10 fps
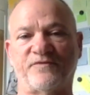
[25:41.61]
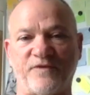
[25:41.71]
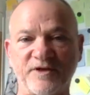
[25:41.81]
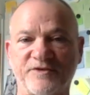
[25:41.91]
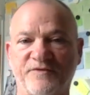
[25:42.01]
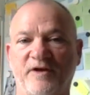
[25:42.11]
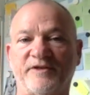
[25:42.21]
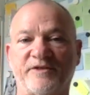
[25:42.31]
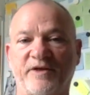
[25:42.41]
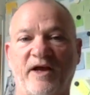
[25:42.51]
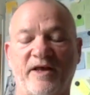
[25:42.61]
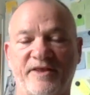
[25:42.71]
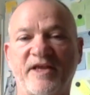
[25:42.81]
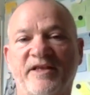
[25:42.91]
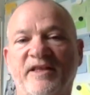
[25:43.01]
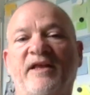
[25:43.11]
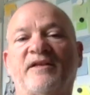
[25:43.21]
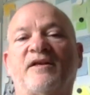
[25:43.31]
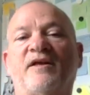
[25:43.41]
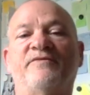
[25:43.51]
First of all, I think in that
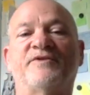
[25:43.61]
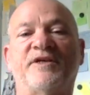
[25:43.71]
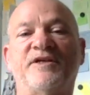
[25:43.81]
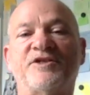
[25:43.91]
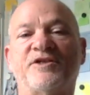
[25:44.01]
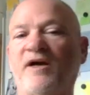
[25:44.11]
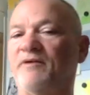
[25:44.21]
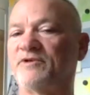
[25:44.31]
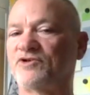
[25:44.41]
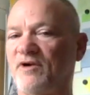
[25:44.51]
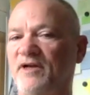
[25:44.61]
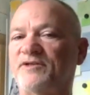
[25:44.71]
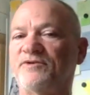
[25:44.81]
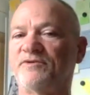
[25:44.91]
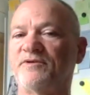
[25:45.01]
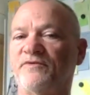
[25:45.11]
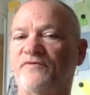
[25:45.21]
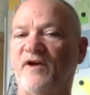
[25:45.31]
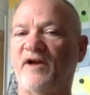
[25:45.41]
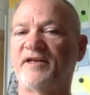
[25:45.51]
conversation, I would try to
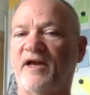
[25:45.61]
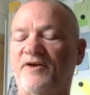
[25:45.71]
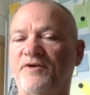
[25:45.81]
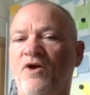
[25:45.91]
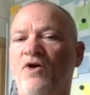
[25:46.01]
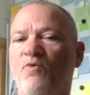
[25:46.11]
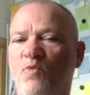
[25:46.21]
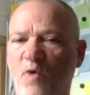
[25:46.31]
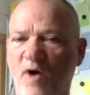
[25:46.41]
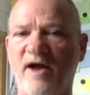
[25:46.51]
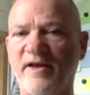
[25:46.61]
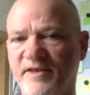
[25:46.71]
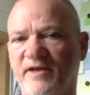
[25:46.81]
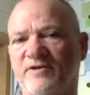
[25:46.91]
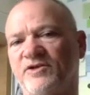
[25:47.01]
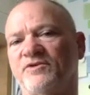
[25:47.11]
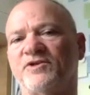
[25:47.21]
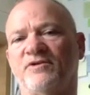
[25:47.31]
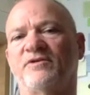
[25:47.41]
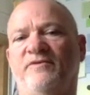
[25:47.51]
find out why they are so
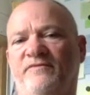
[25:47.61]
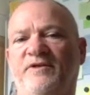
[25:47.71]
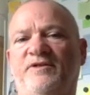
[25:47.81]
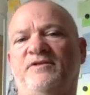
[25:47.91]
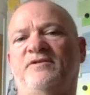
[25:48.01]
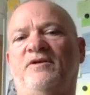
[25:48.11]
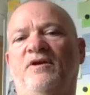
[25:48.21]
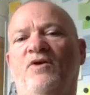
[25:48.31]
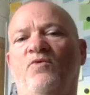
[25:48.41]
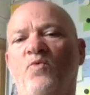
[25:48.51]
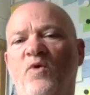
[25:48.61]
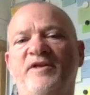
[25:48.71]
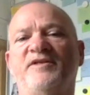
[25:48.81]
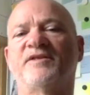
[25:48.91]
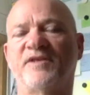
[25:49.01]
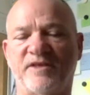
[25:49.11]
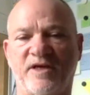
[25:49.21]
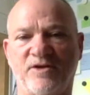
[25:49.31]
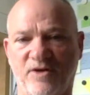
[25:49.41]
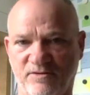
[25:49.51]
certain of this. What is it that they
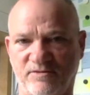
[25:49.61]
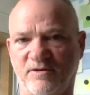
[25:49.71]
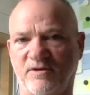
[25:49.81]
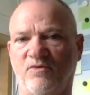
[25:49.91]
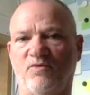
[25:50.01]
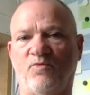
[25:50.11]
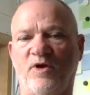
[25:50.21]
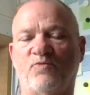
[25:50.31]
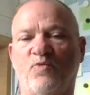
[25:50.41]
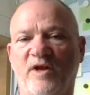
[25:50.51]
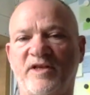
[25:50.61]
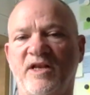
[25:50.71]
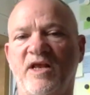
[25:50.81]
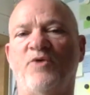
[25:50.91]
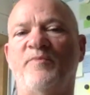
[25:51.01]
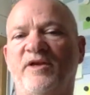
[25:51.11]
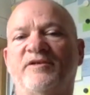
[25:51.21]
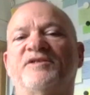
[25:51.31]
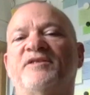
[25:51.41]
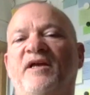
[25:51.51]
know? What can help me
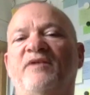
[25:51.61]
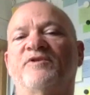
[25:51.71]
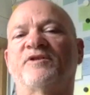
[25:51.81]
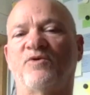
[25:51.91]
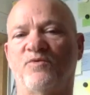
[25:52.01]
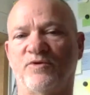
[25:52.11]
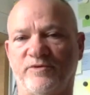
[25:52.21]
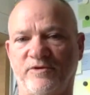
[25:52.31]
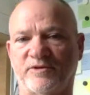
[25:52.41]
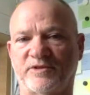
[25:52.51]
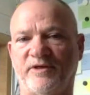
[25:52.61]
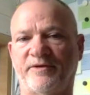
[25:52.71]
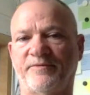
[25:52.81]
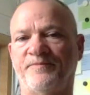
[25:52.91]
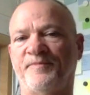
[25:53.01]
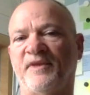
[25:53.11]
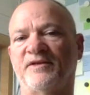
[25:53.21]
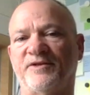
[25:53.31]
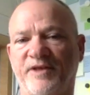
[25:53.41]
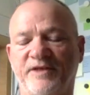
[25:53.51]
understand what their world looks like?
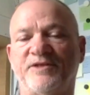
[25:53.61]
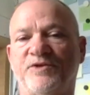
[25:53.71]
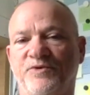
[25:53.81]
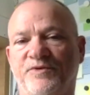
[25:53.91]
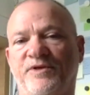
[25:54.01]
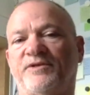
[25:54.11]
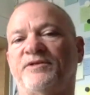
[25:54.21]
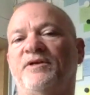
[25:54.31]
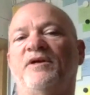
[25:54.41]
So that's two things.